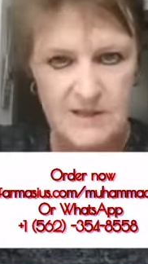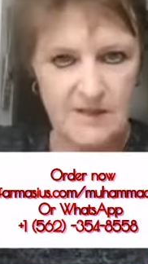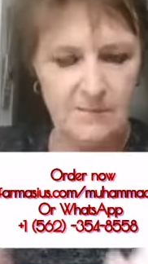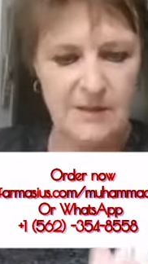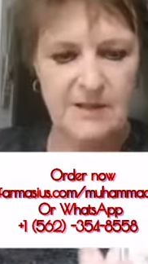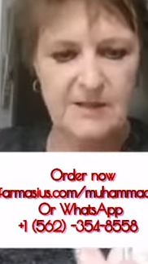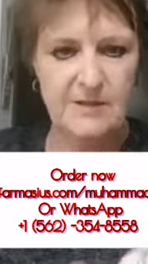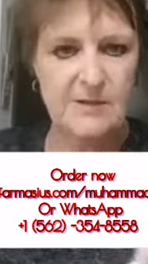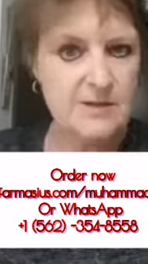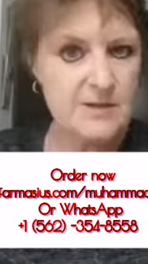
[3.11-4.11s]
See how my
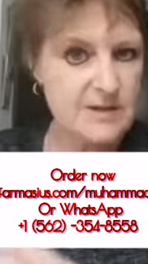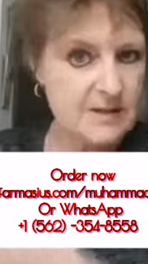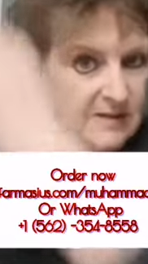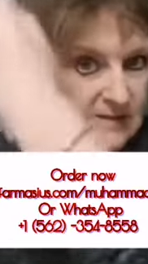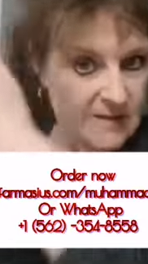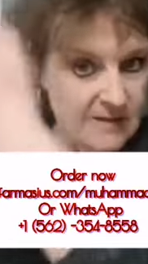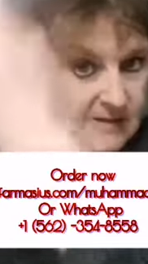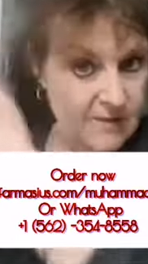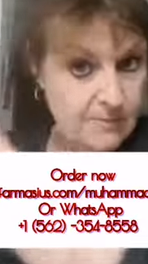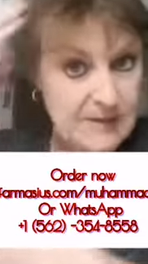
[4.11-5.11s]
hair looks?
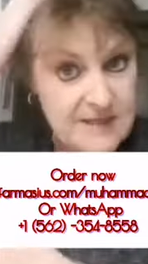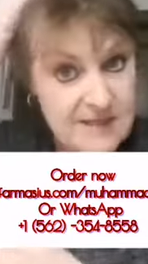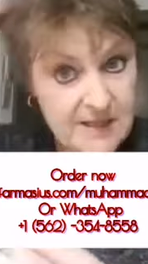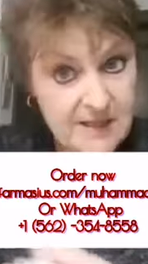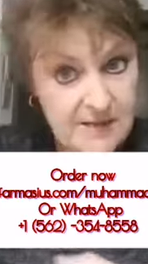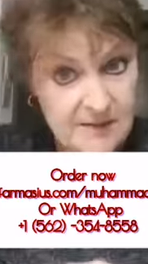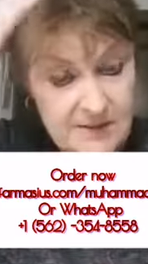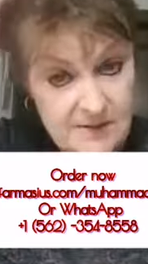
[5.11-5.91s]
A little messy